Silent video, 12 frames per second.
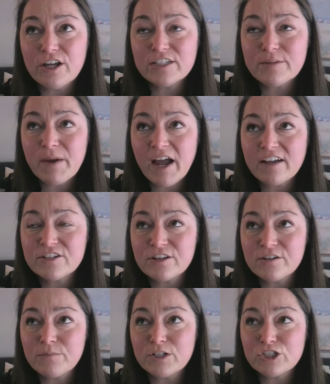It depends on
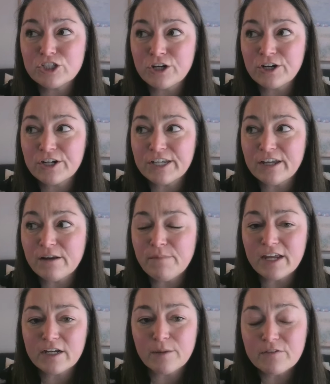the maturity and
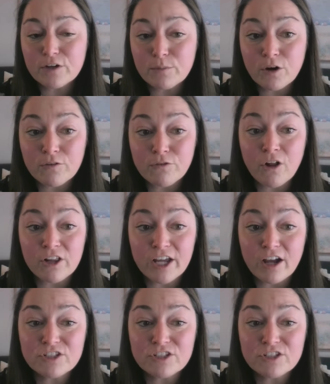makeup of your portfolio.